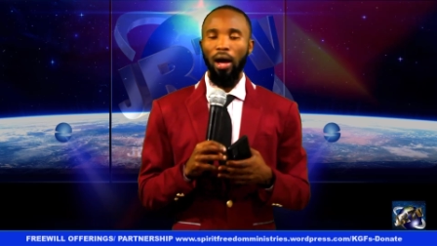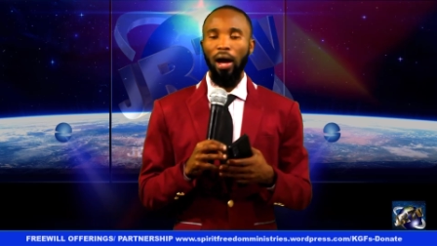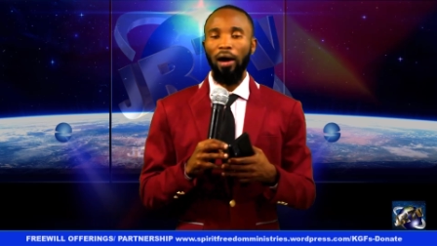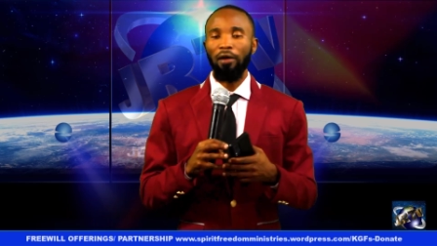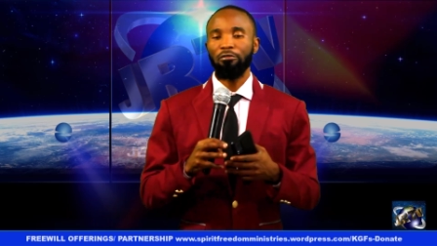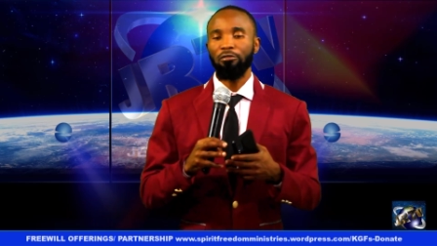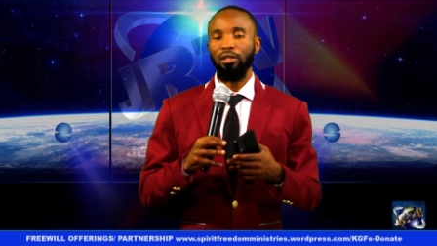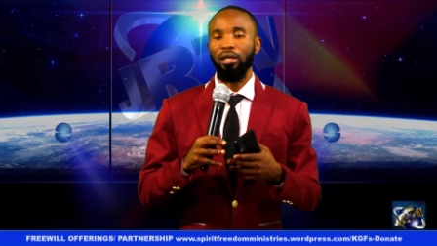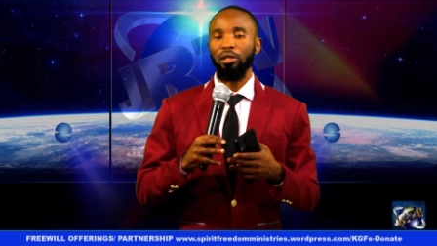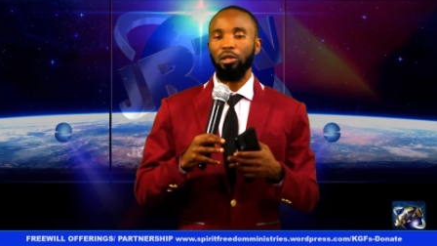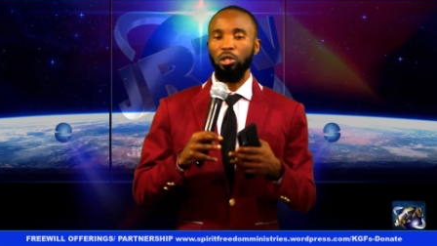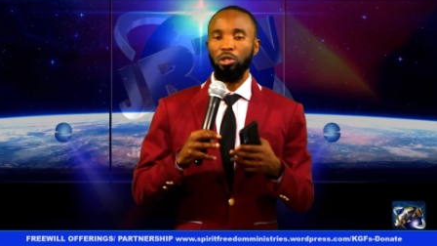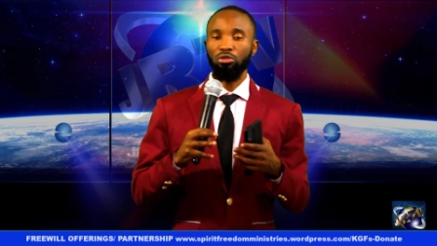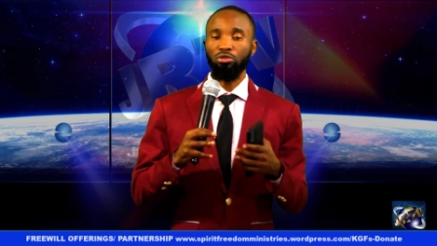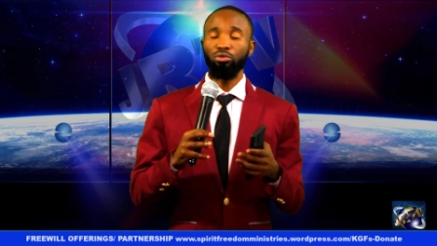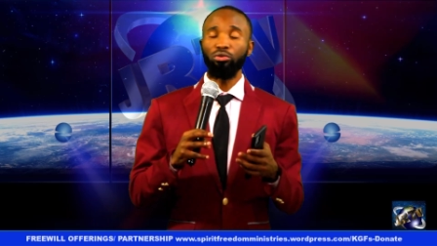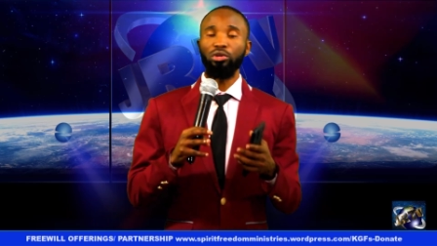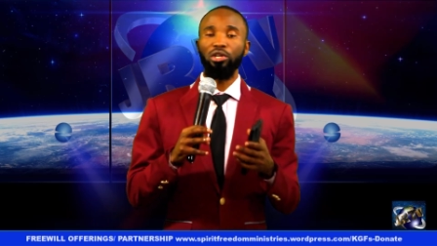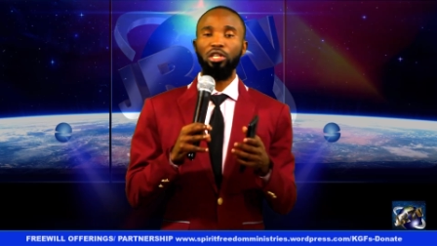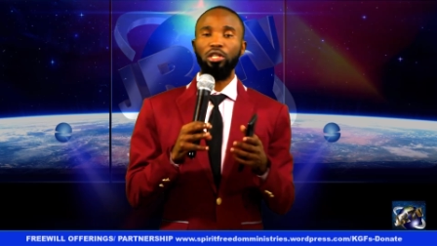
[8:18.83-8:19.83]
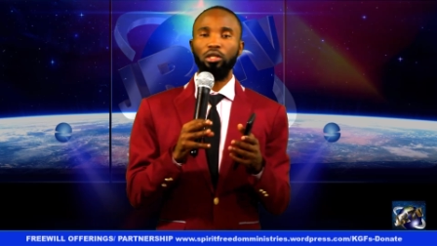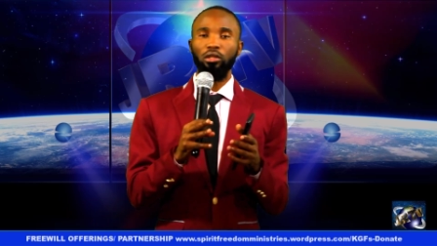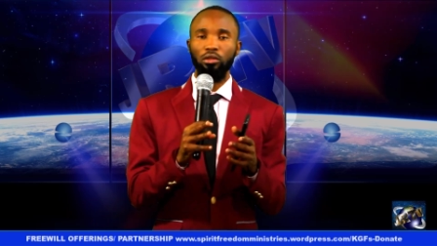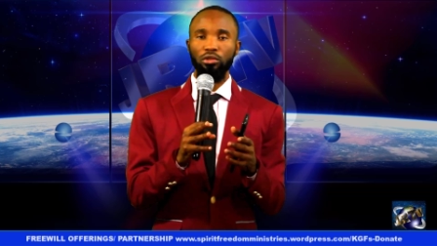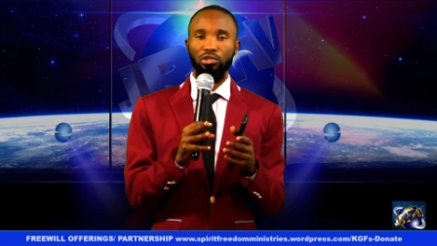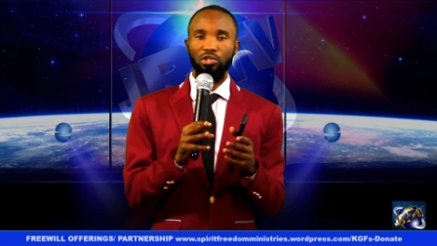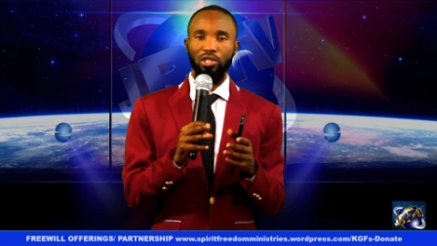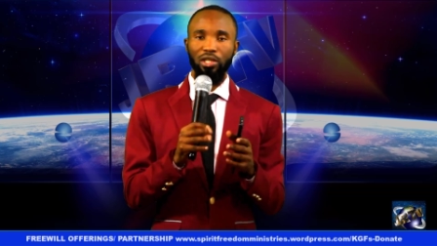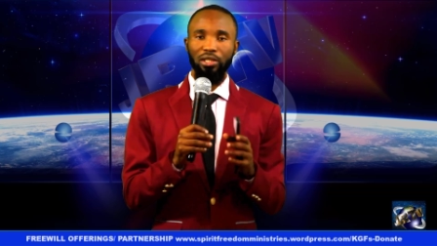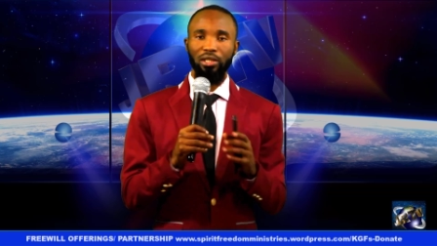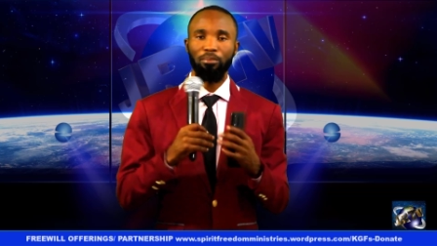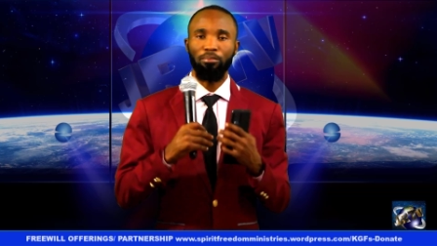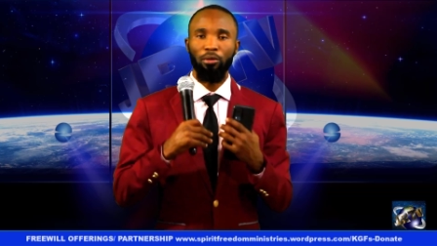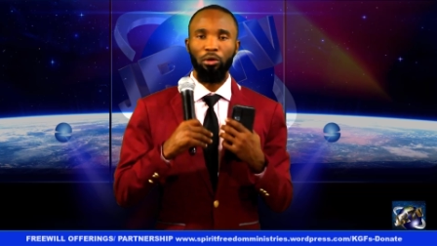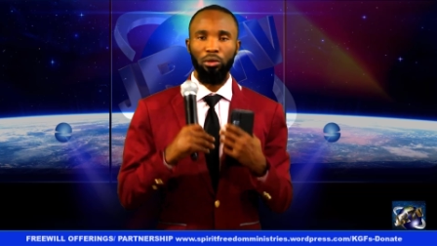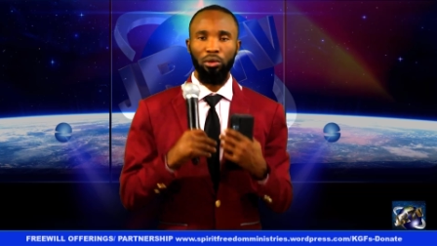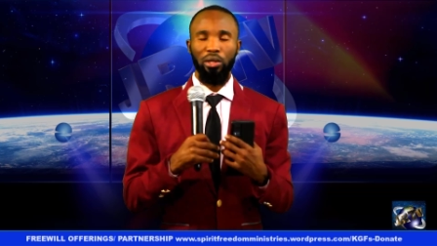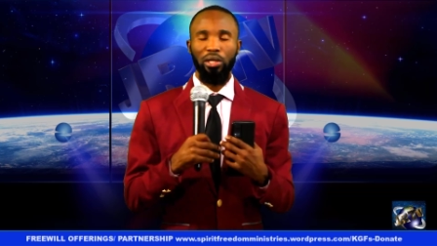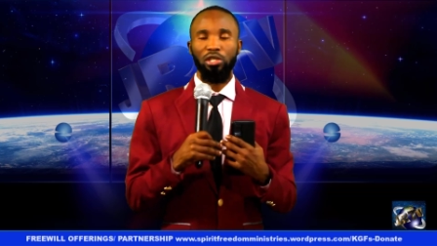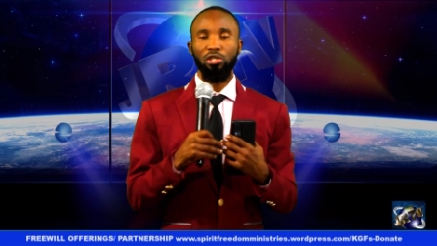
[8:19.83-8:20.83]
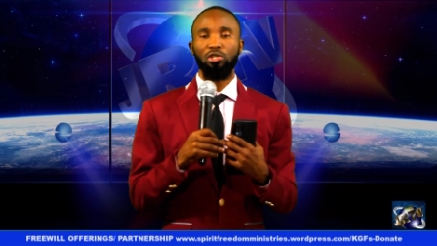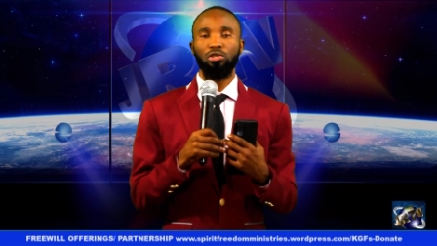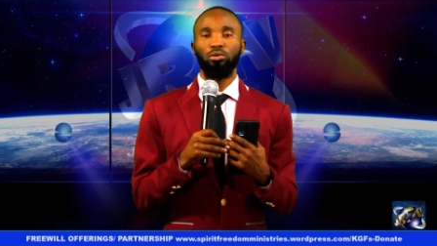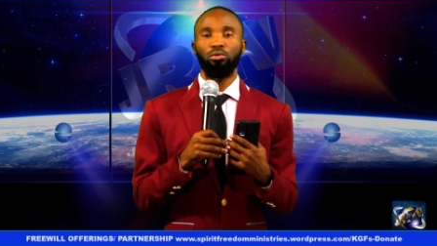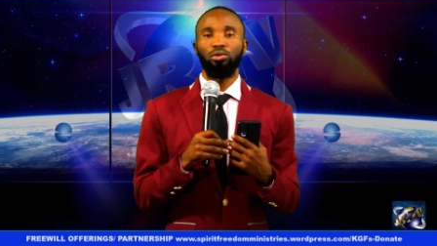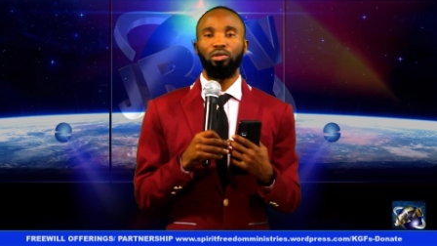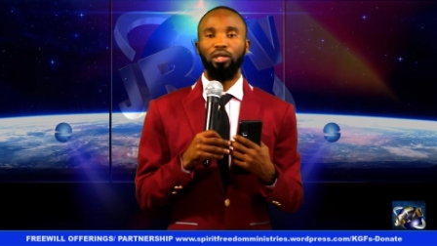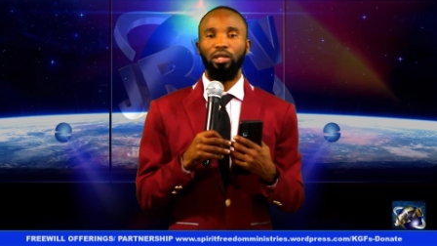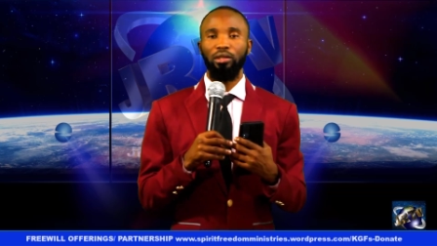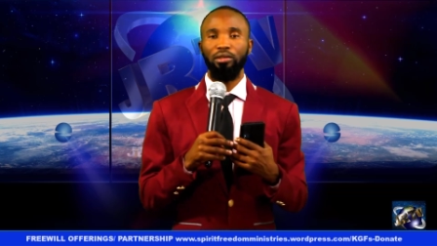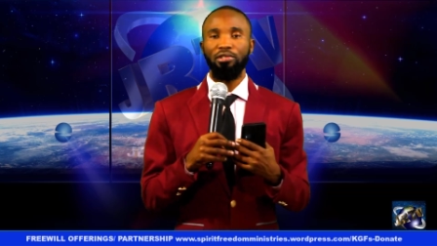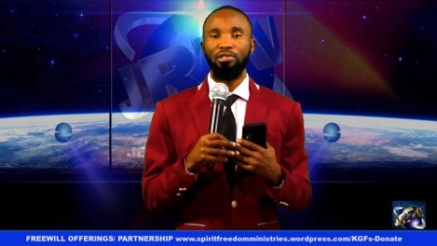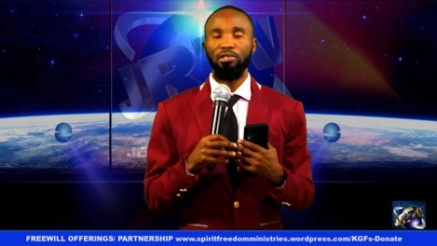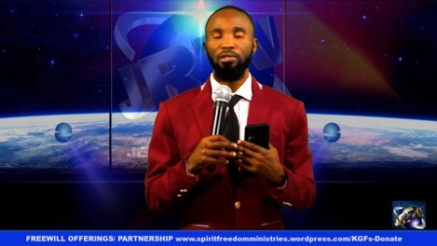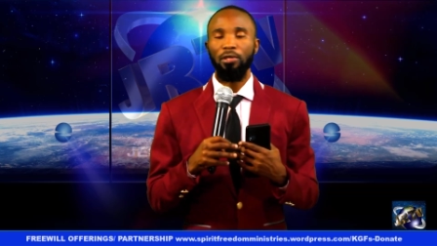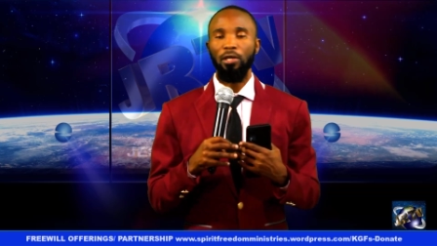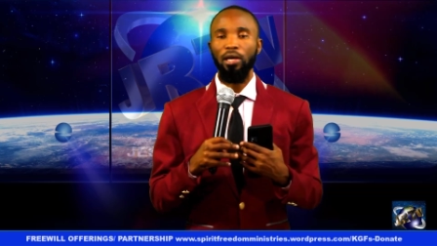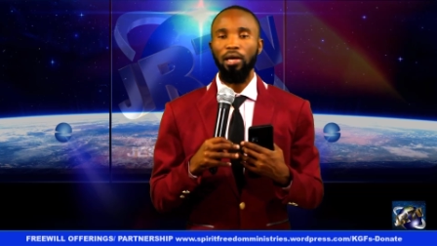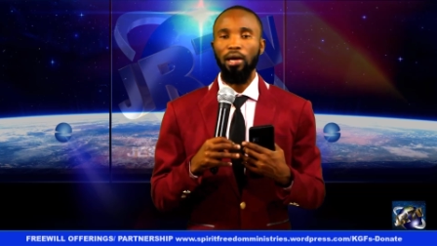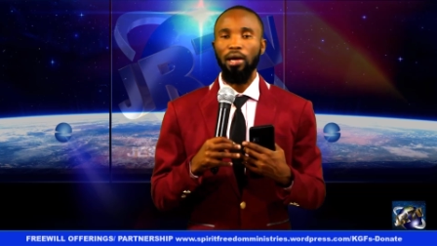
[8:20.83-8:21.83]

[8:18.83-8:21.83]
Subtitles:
After the two eagles sat upon their shoulders,